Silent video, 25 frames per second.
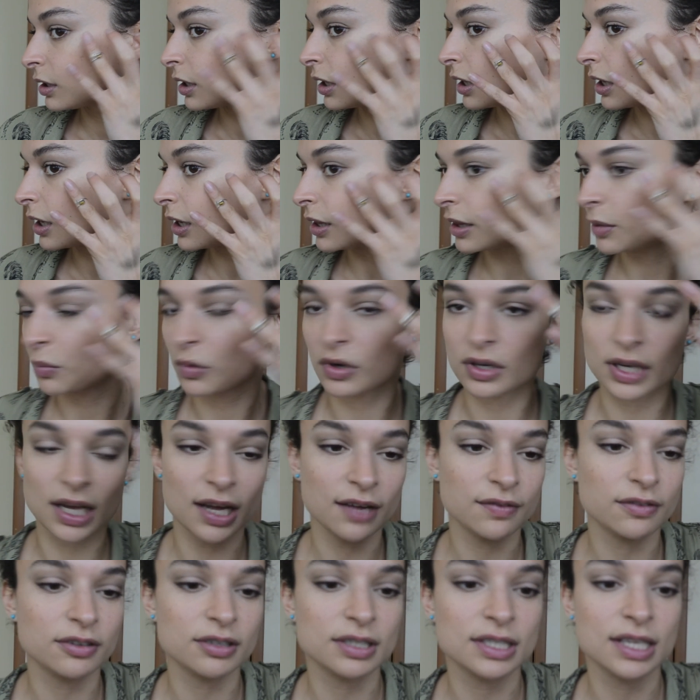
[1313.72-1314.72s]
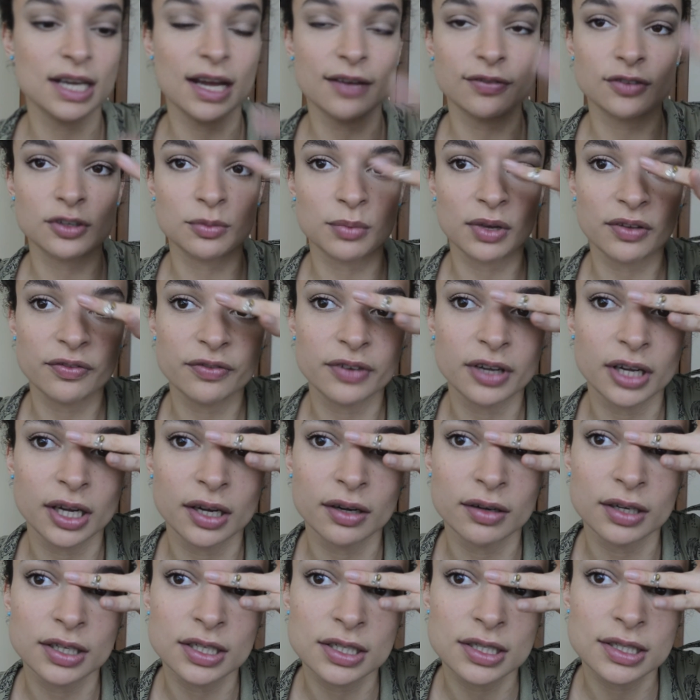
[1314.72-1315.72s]
And then whatever is left on my finger,
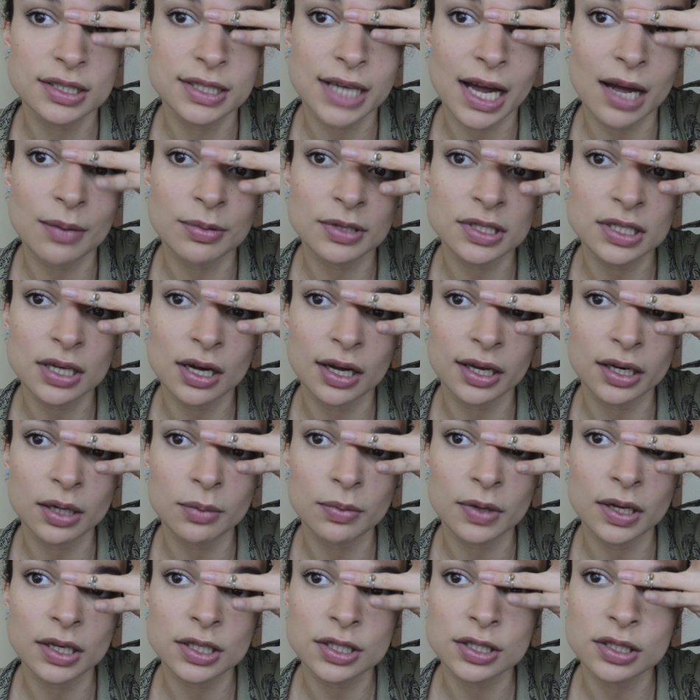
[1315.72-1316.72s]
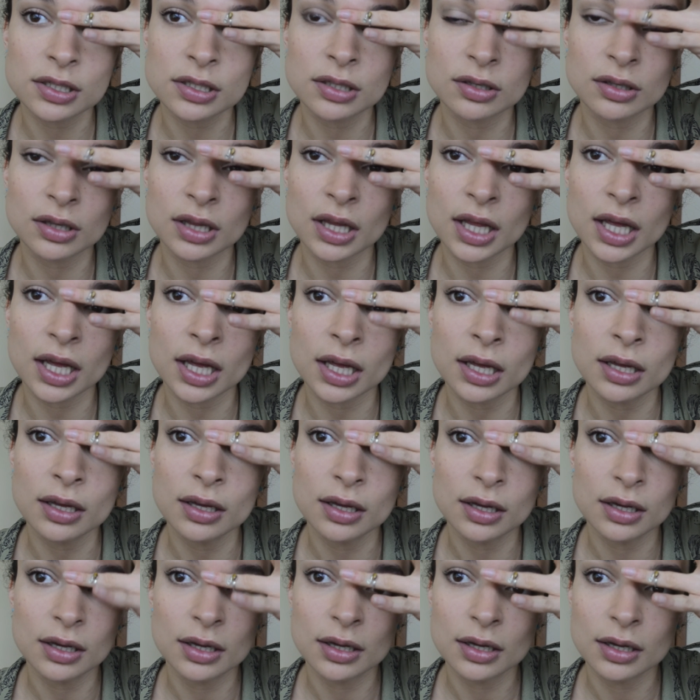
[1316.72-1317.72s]
I just dab a tiny bit just
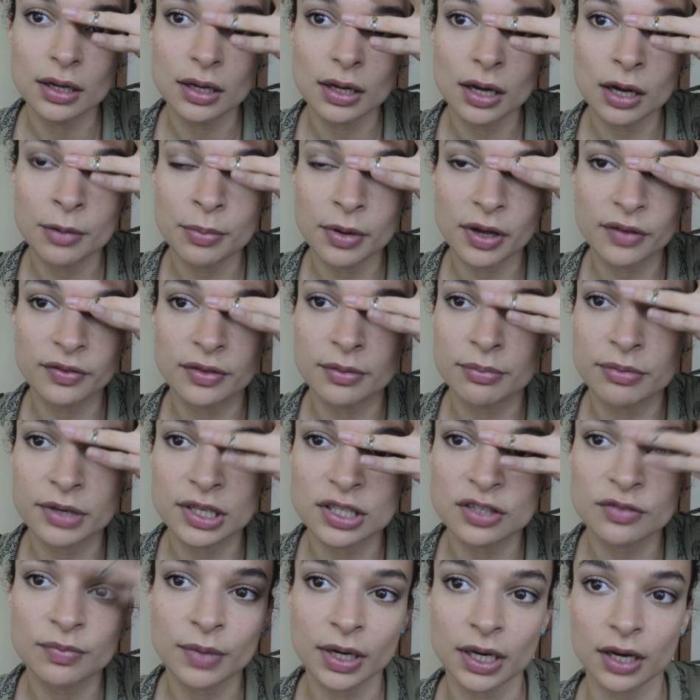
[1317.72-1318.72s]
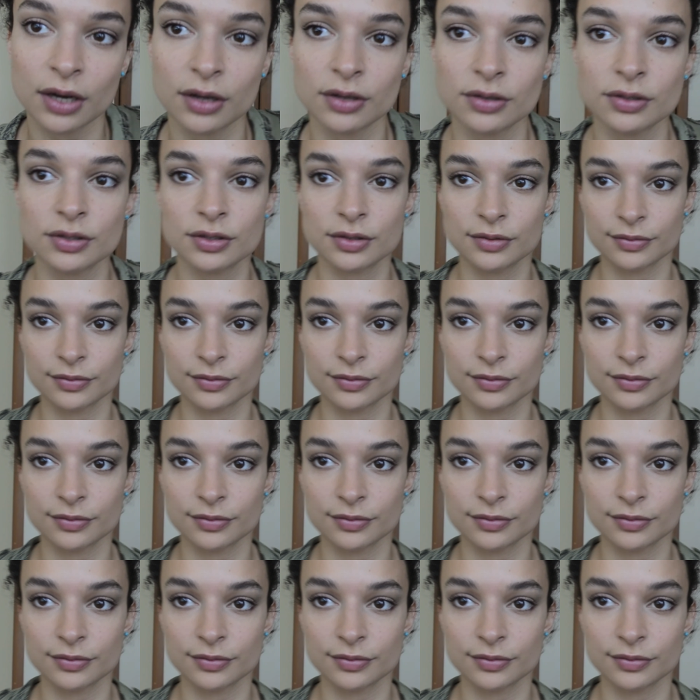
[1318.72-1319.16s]
above the bridge of my nose.